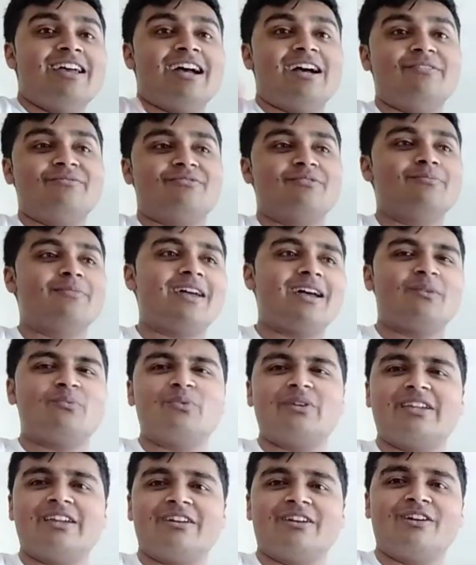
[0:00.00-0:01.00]
And from that
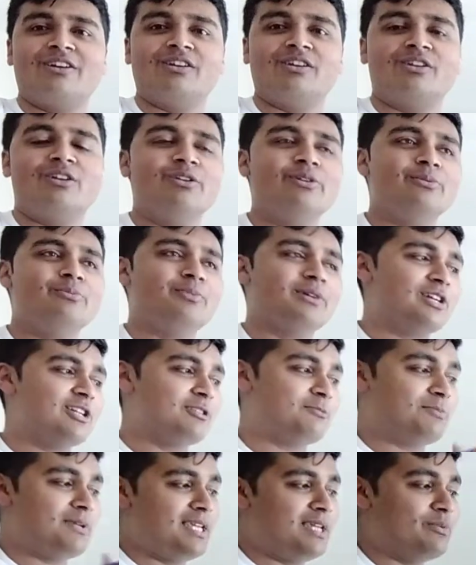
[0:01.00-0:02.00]
we can conclude,
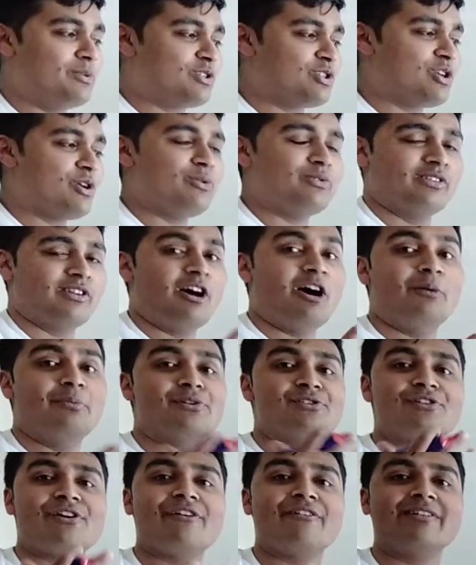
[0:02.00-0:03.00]
because P was chosen
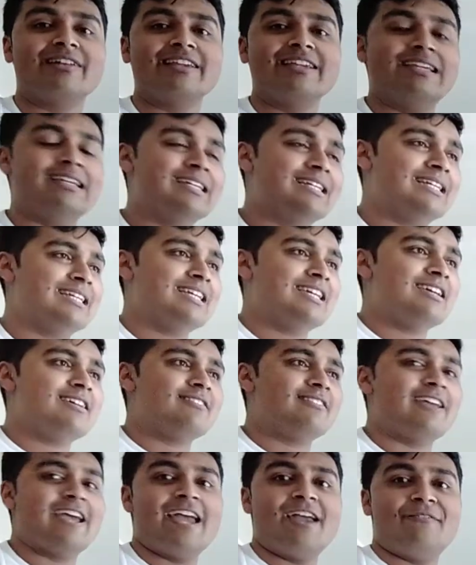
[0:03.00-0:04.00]
arbitrarily,
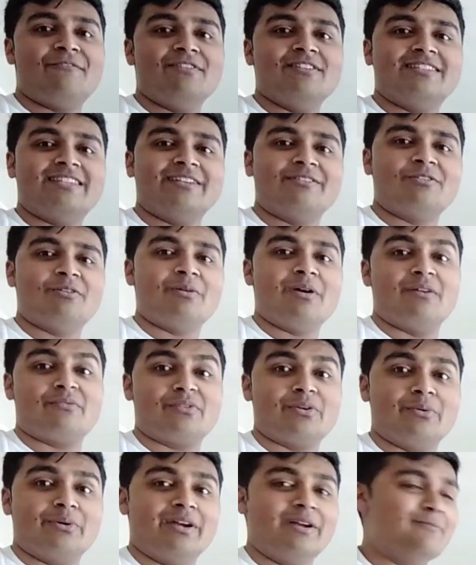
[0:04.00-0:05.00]
that f is 0
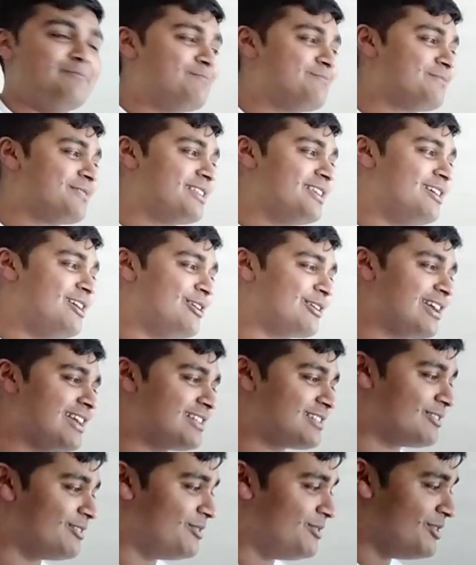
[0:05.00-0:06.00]
everywhere. Okay,
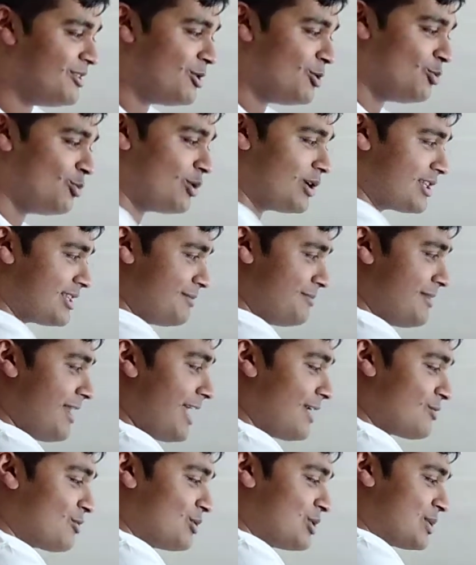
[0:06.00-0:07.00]
so what are some
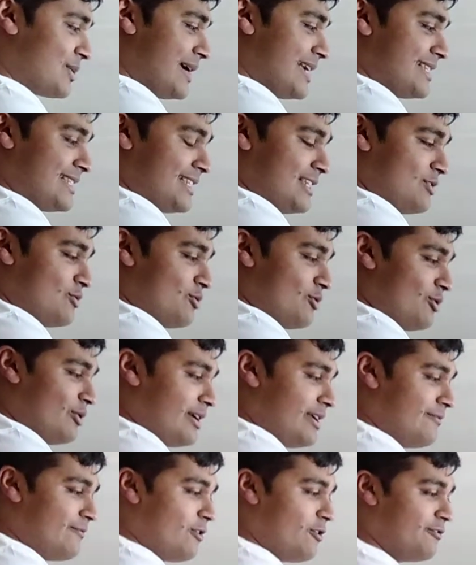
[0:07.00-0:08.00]
natural squares to draw
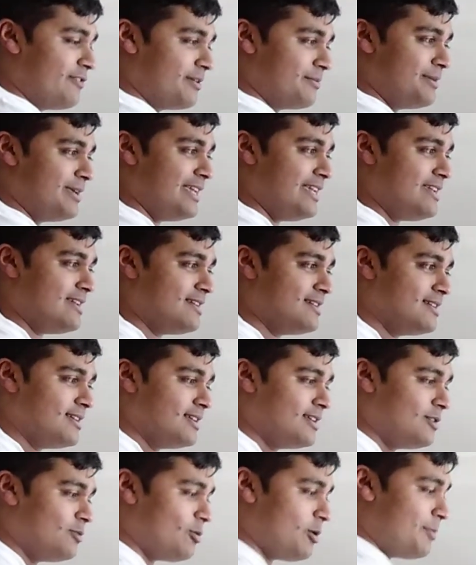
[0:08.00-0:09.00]
involving P?
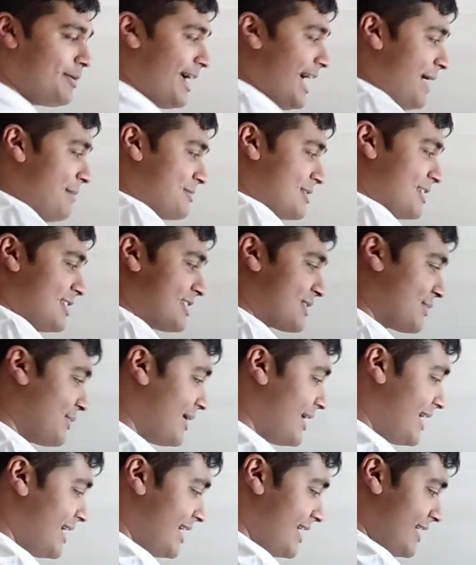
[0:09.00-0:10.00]
Well, perhaps a
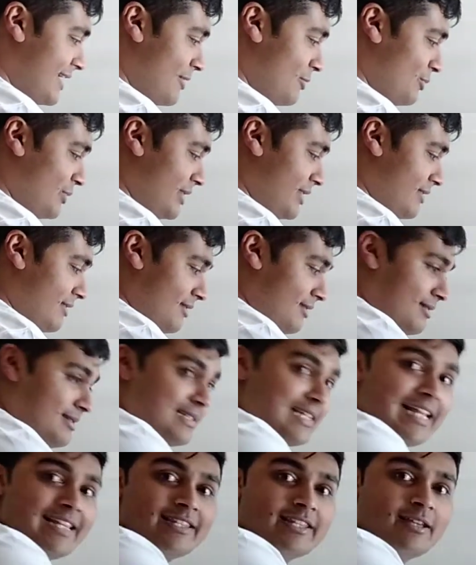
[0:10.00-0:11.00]
square with
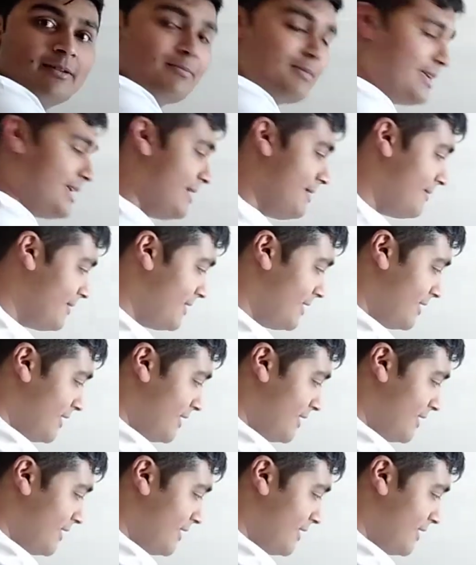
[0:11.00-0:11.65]
centre P.